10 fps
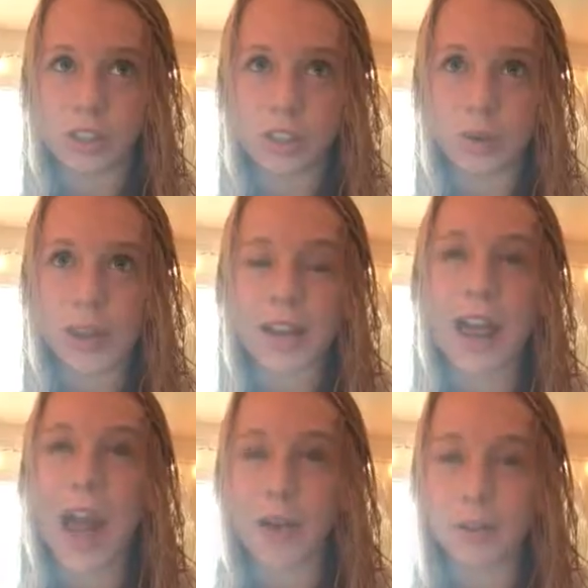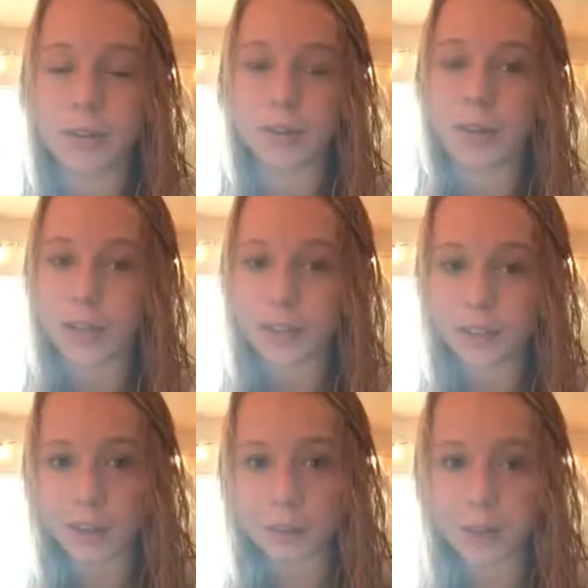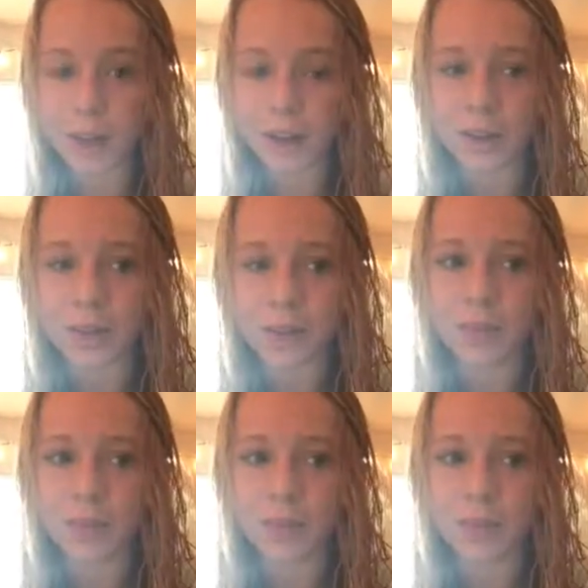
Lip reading: doing and how they're responding a little bit better,